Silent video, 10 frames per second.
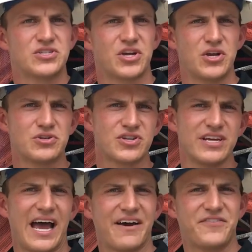So
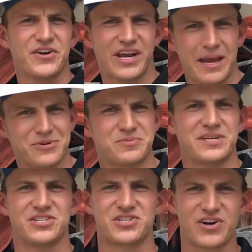usually after your cable's
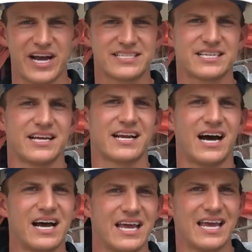been stressed,
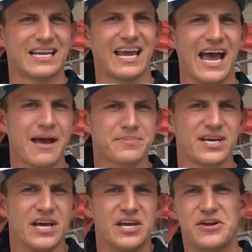cut, and capped,
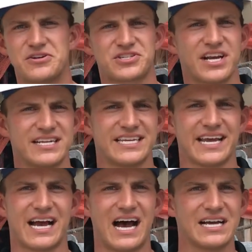you're just going to
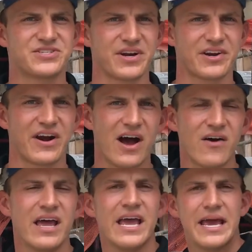take a high strength grout
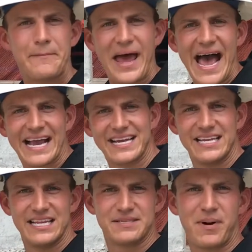and pack it
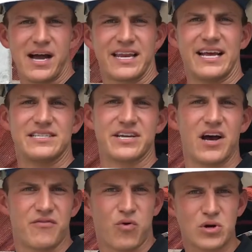in these pocket ends.
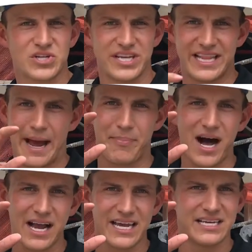Unfortunately, that
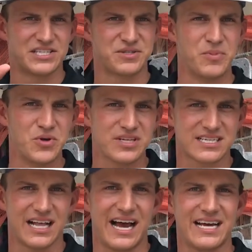pocket is smooth as
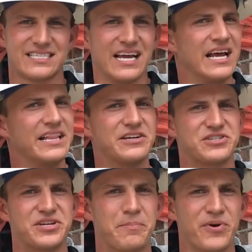glass,
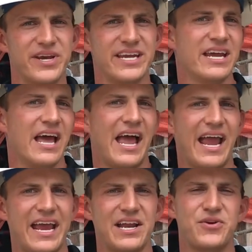there's debris,
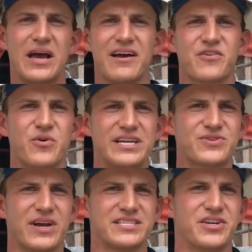and you have
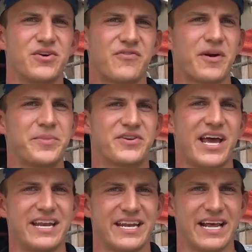grease residue from your
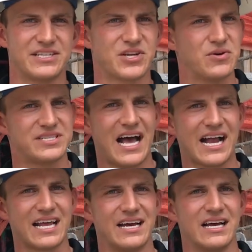tendon end. So it's
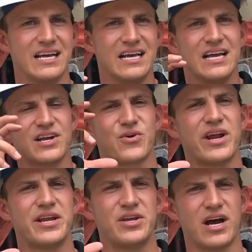not going to
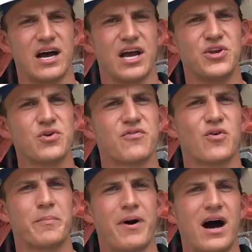create a
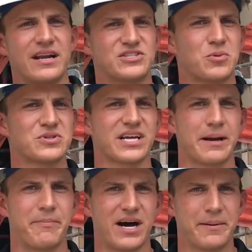uniform bond. It's almost like
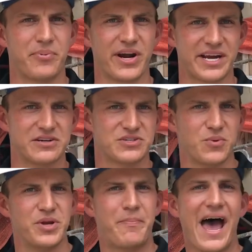a bond breaker. So
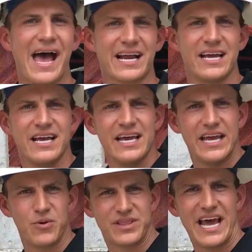when you pack
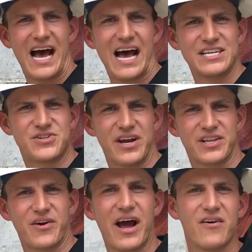it with that high
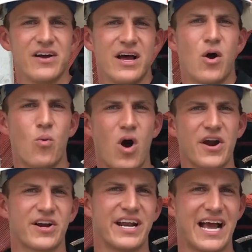strength grout,
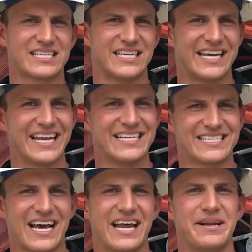water can actually get
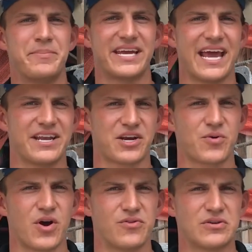inside and begin to
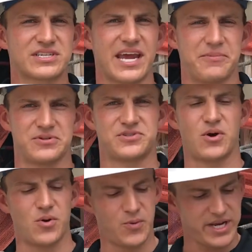corrode those cables.
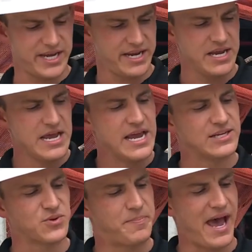So what we did
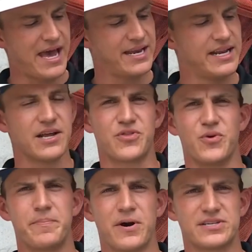is we patented a
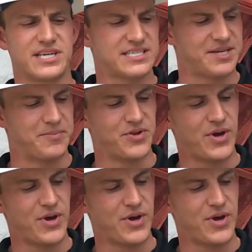three-part system.